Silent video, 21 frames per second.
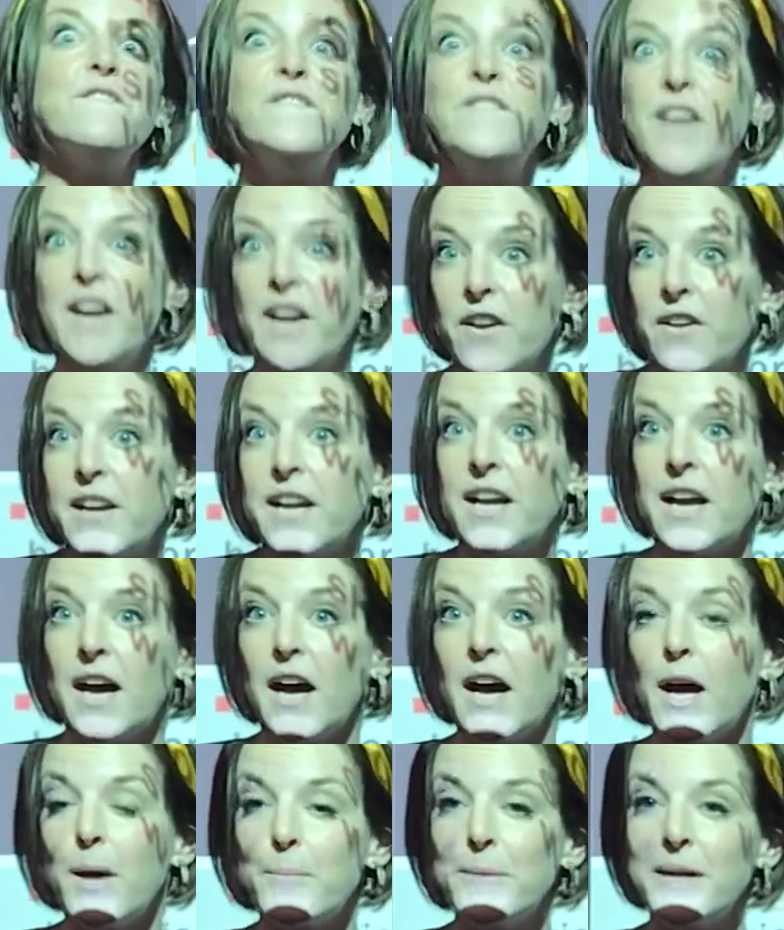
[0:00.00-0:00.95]
very
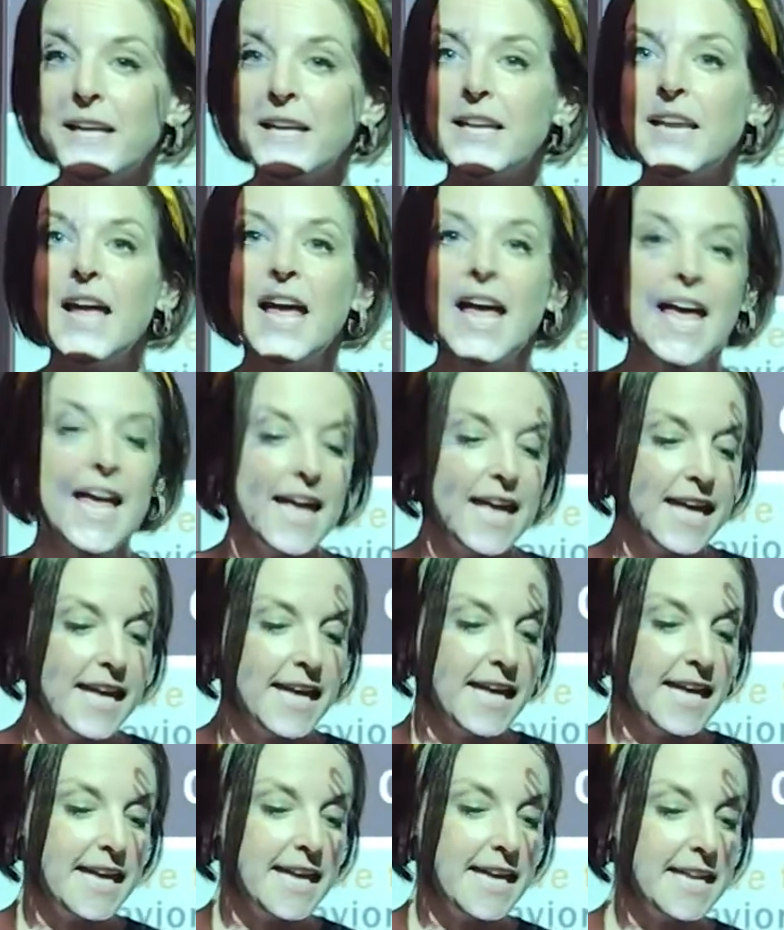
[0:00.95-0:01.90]
common
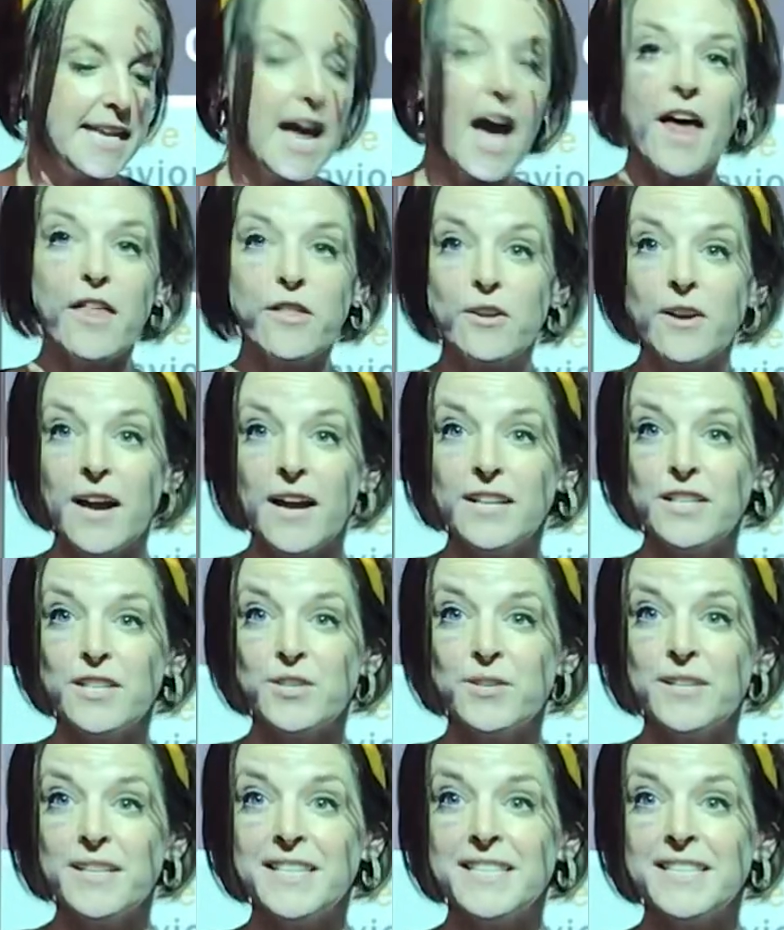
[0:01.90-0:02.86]
in other
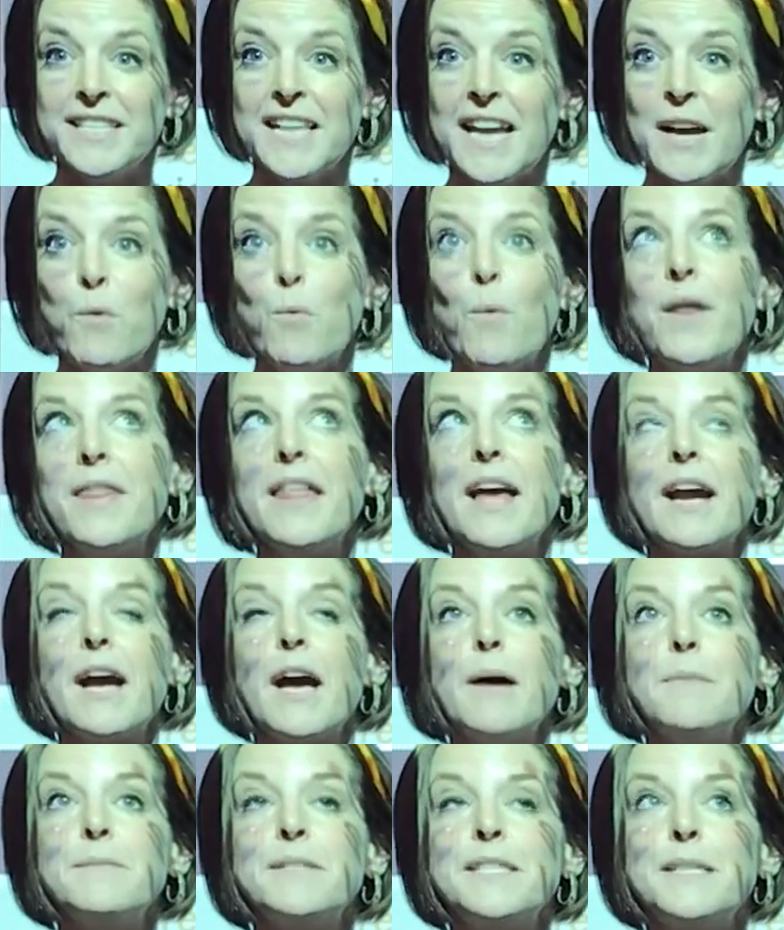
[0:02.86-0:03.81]
countries. Like one that
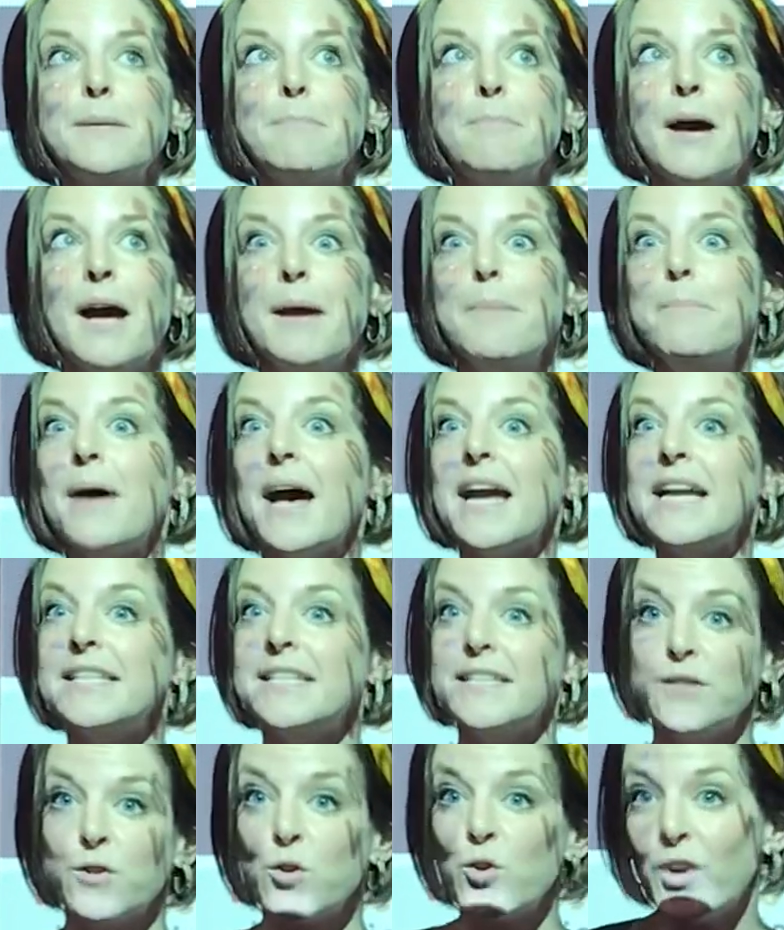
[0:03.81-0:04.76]
comes to my mind
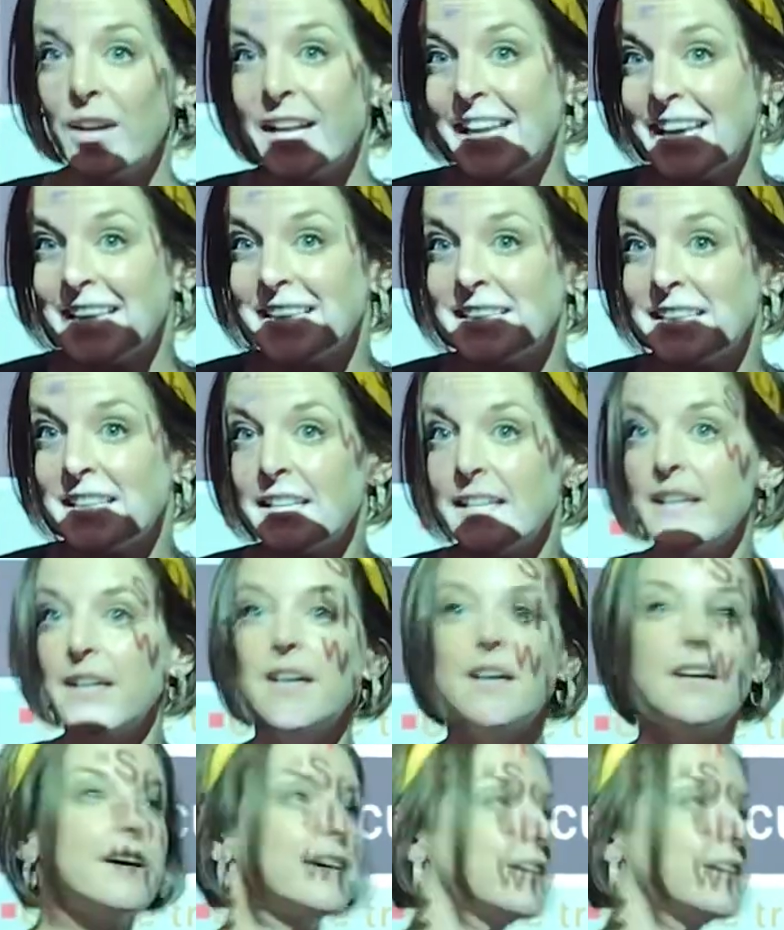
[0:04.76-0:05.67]
is cricket, all